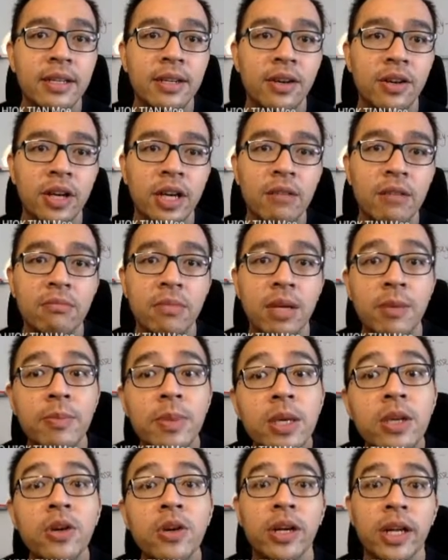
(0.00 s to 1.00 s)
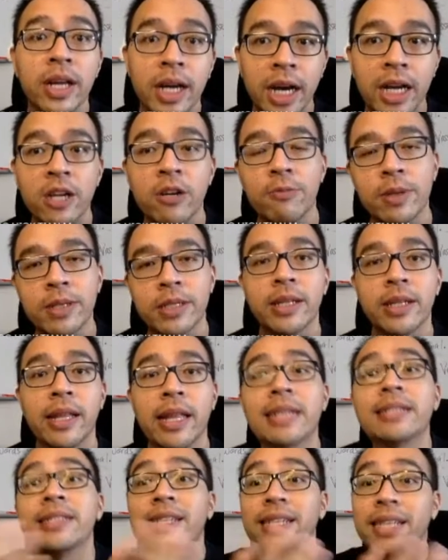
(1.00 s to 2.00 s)
Okay, maybe you're the kind of person that
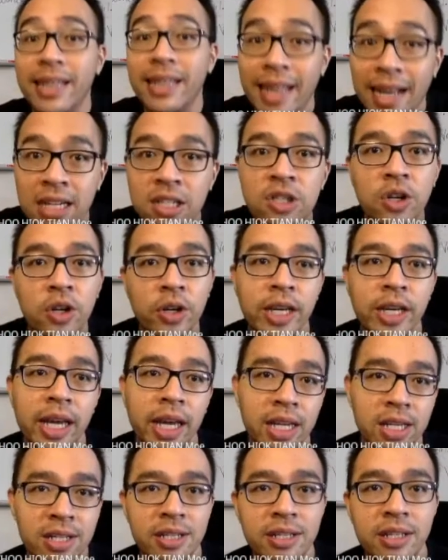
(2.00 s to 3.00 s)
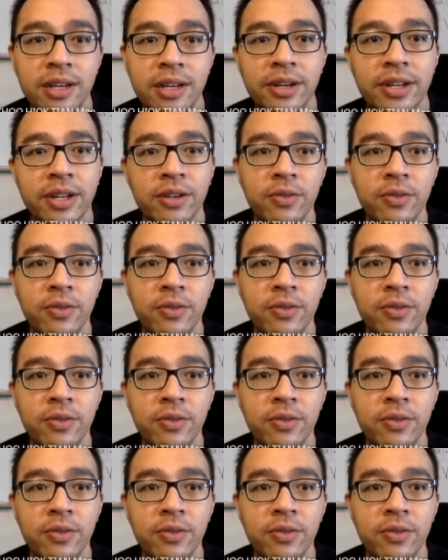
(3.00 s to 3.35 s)
likes electronic engineering,